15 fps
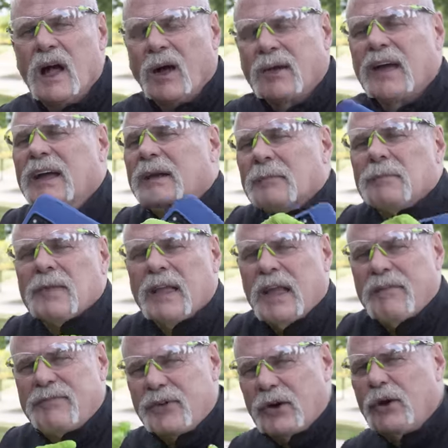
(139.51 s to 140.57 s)
Okay,
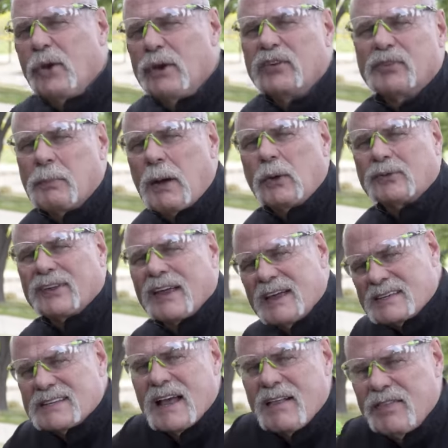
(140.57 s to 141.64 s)
if you're doing a smoke
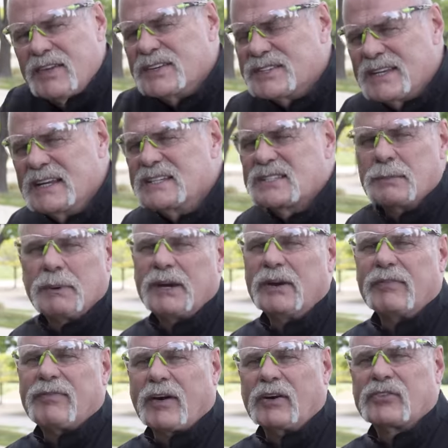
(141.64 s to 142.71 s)
test, this needs to be
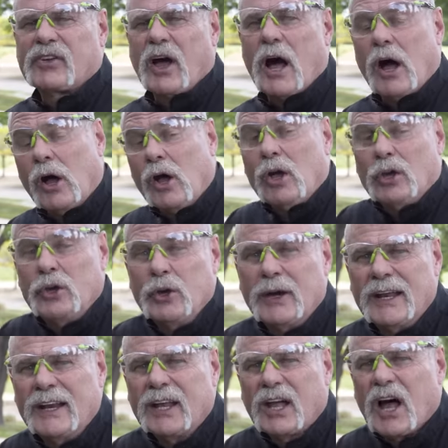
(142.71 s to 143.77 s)
your first call. You
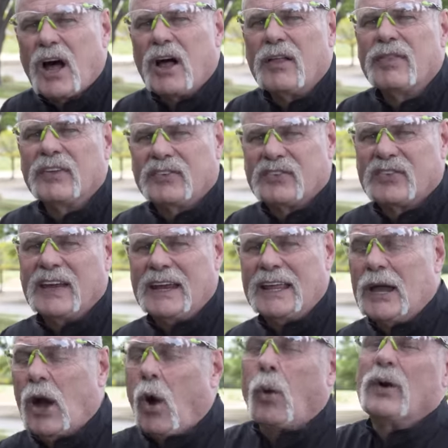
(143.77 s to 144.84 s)
need to call the
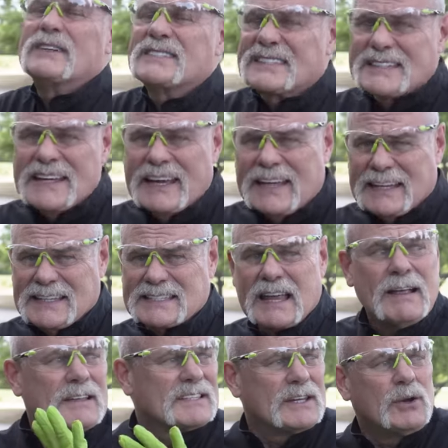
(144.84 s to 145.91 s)
city or cities.
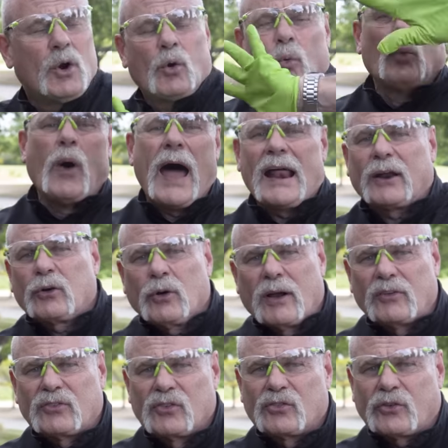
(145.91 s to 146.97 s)
See, right
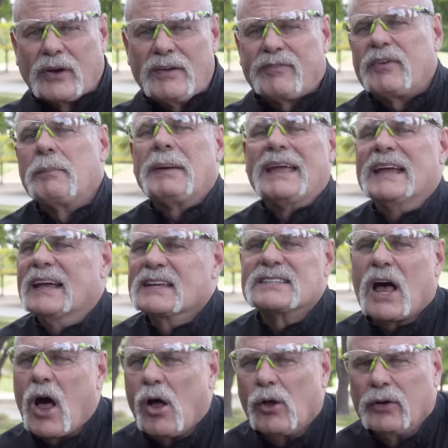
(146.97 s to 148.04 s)
across the street from me is
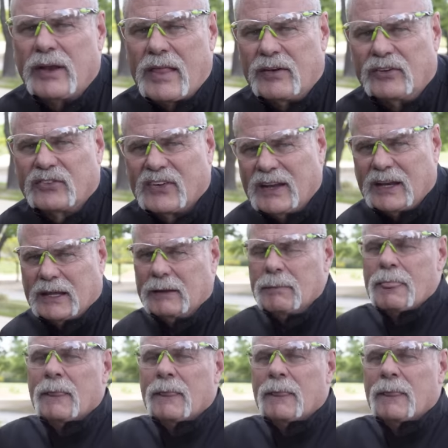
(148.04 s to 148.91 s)
a whole nother city.